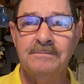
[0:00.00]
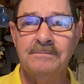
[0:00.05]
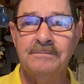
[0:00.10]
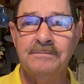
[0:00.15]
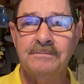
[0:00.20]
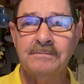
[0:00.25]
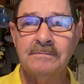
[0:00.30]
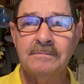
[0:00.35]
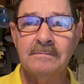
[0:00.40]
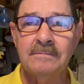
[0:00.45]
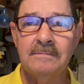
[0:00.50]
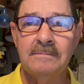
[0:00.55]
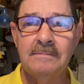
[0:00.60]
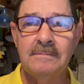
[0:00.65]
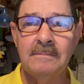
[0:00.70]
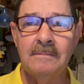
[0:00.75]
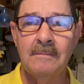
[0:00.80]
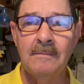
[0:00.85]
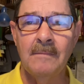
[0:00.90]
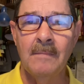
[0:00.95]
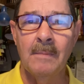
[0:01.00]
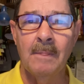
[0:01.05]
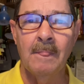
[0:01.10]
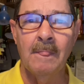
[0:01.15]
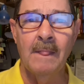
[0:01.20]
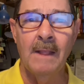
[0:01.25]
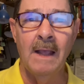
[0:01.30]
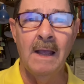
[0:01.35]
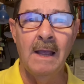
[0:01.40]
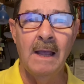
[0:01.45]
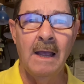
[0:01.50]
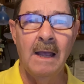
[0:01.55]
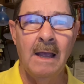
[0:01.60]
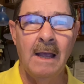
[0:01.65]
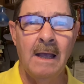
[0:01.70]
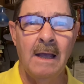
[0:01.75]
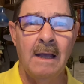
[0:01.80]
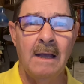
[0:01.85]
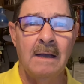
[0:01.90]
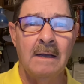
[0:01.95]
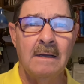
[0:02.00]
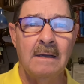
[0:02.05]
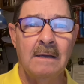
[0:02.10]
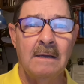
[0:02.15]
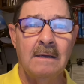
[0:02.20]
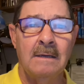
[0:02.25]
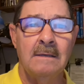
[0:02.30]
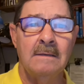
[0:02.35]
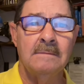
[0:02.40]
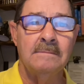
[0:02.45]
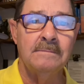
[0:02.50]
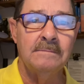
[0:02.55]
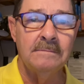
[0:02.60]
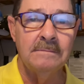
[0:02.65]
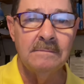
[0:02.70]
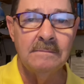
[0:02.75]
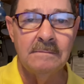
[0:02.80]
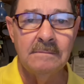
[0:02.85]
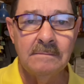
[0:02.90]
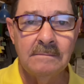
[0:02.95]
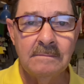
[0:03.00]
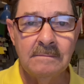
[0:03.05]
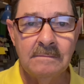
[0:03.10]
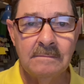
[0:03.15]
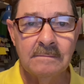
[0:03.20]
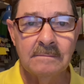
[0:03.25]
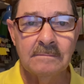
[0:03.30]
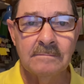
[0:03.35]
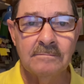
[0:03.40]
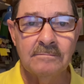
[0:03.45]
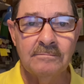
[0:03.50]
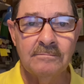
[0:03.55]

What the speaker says: [no speech]